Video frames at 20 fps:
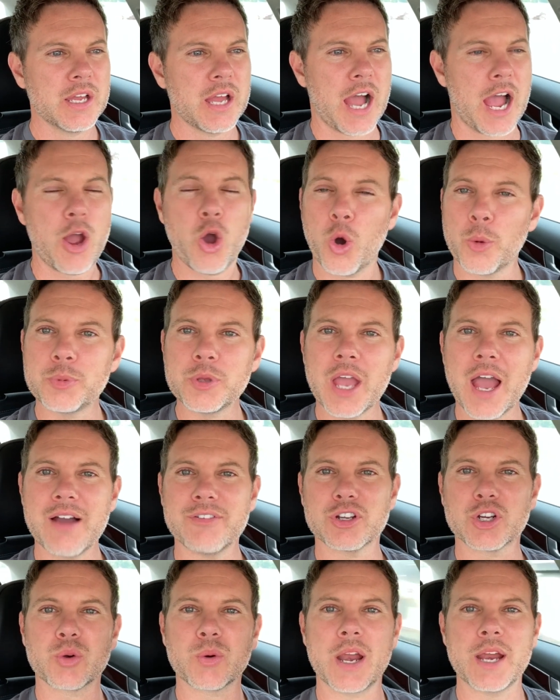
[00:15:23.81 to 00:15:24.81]
I hope you
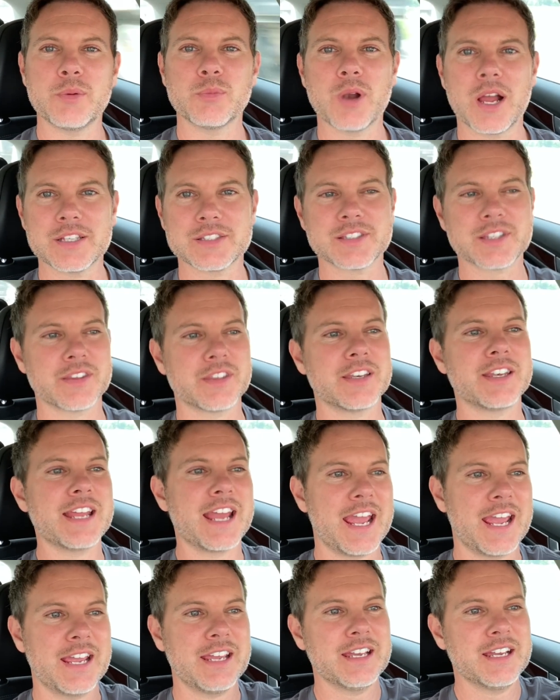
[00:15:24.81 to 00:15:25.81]
have a great rest of the
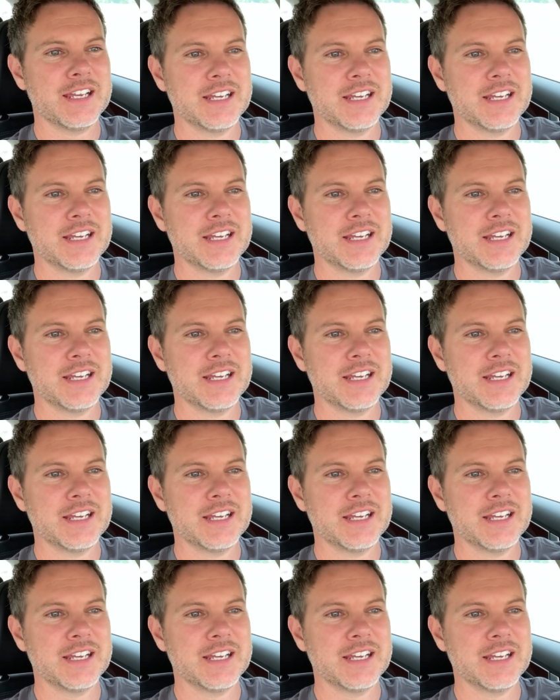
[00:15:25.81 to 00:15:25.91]
day.